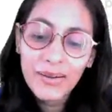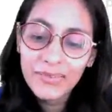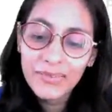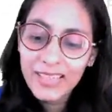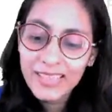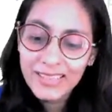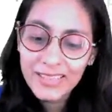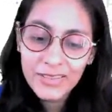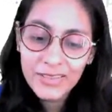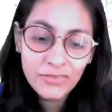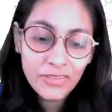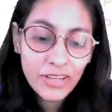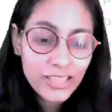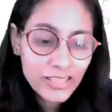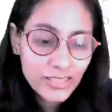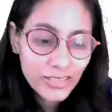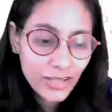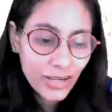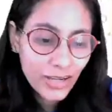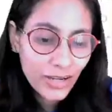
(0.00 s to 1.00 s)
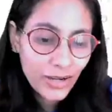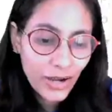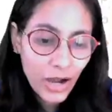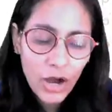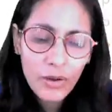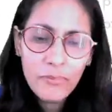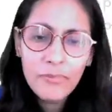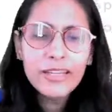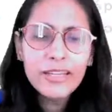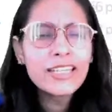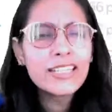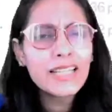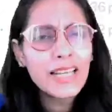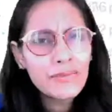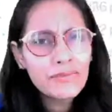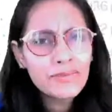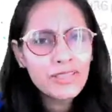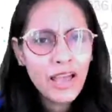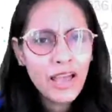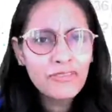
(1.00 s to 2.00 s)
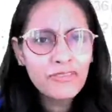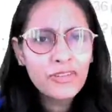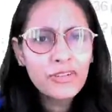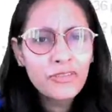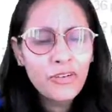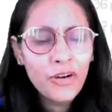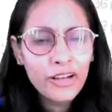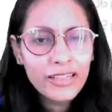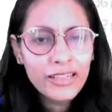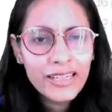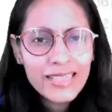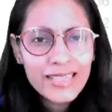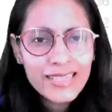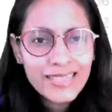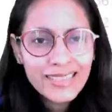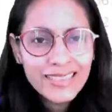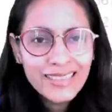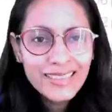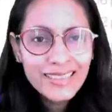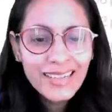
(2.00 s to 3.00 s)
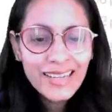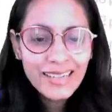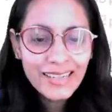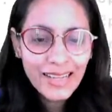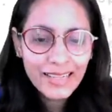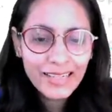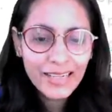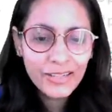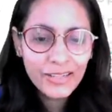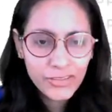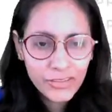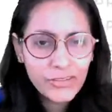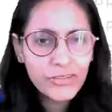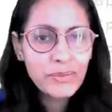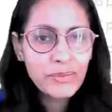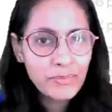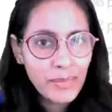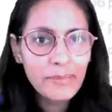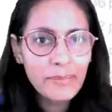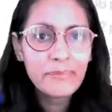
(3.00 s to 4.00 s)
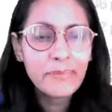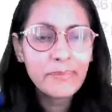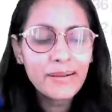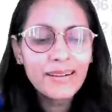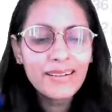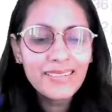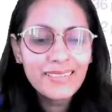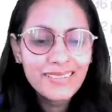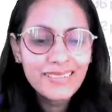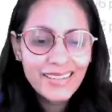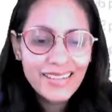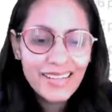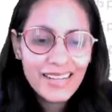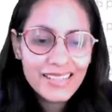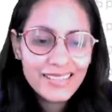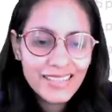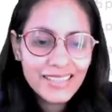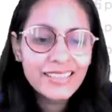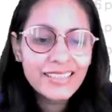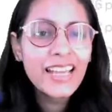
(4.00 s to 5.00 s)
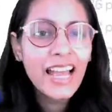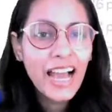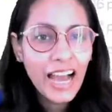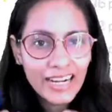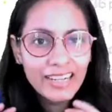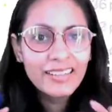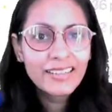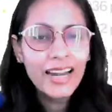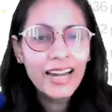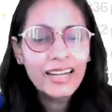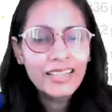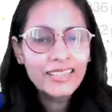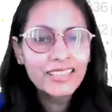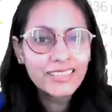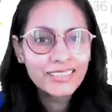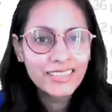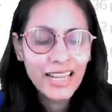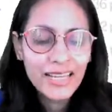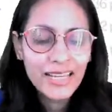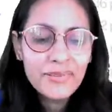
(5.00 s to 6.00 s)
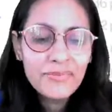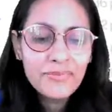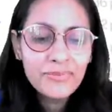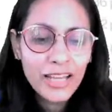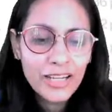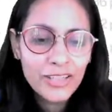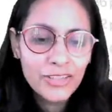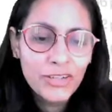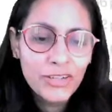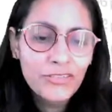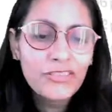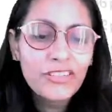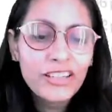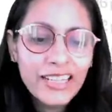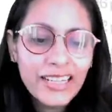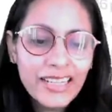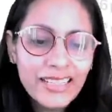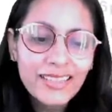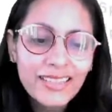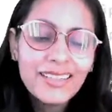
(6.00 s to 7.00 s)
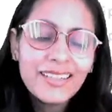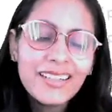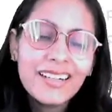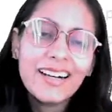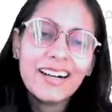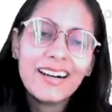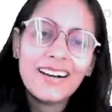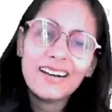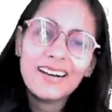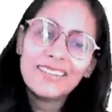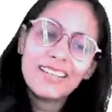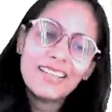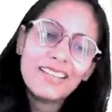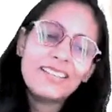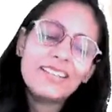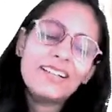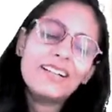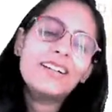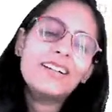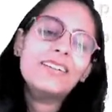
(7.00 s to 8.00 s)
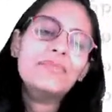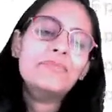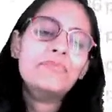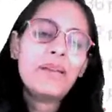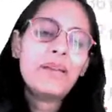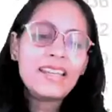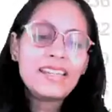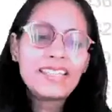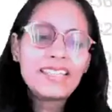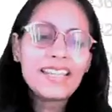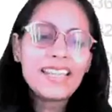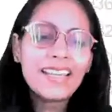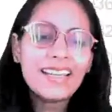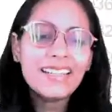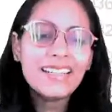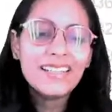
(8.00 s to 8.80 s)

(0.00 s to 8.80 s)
This is which, how many times have you won it? Like, do you remember? Is it the 100th time that you are winning the mentee?